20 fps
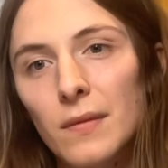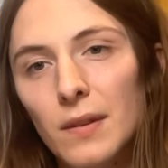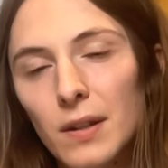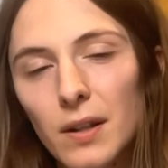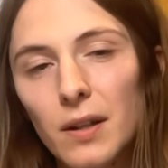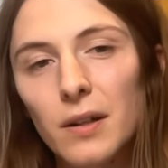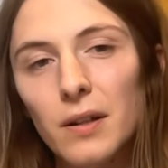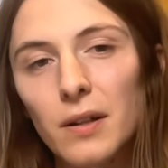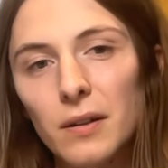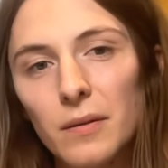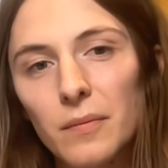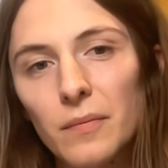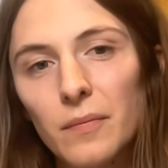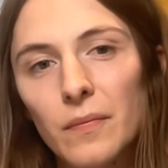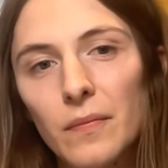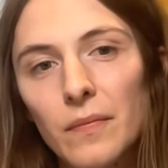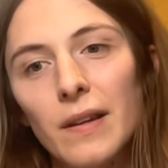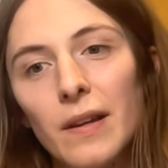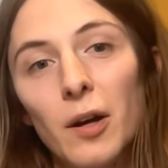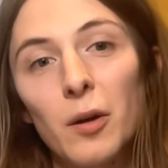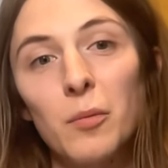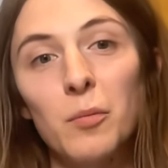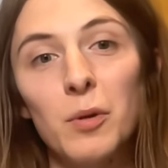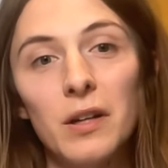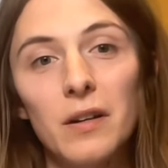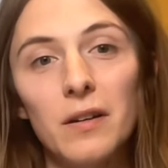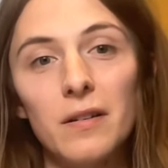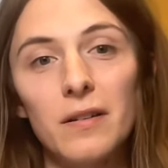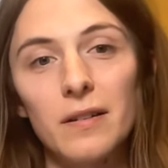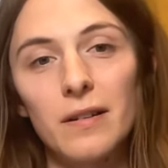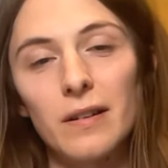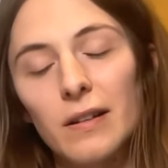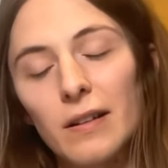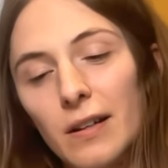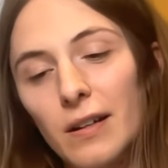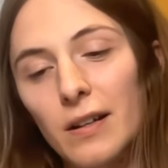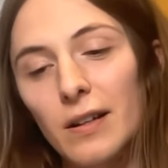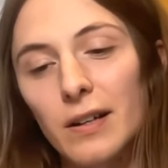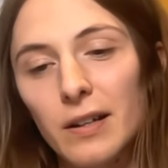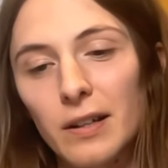Yeah. I mean,
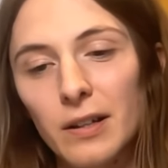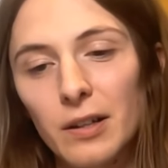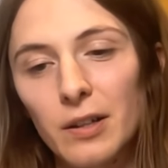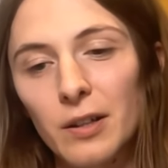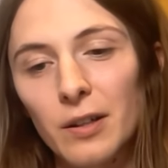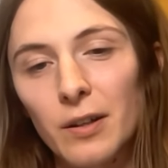like,